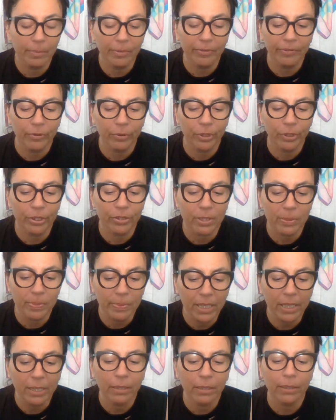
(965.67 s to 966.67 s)
before you
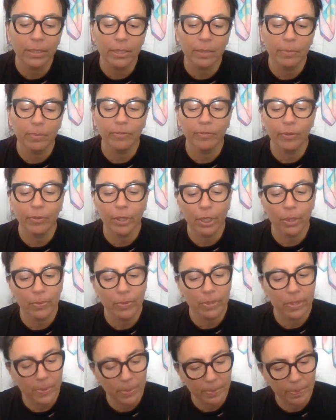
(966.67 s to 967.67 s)
speak, listen before you
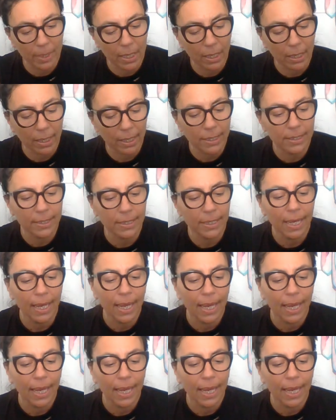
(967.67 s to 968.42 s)
respond.